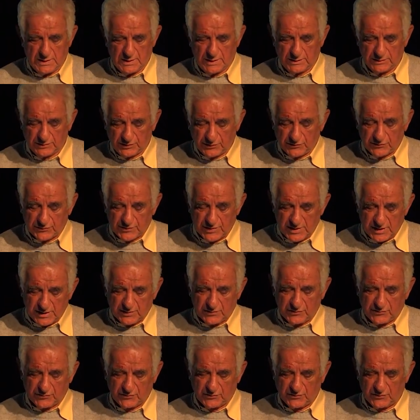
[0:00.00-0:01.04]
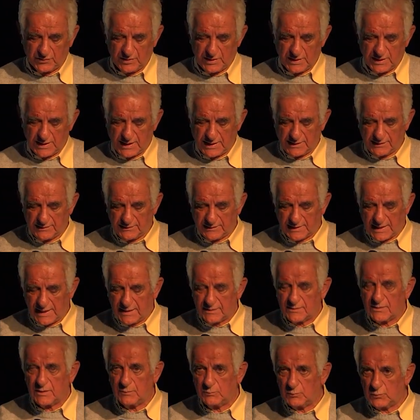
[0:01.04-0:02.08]
districts, and
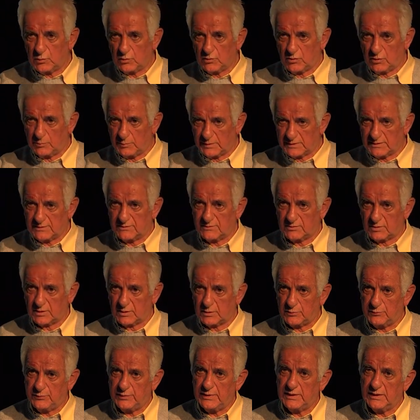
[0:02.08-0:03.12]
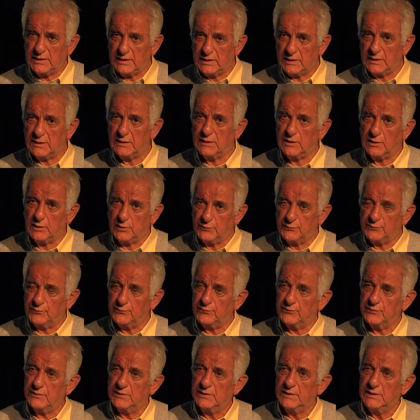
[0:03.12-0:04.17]
add them to the Mutasarrifiyya
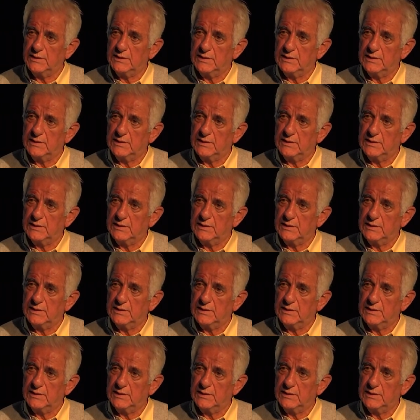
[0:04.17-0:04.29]
of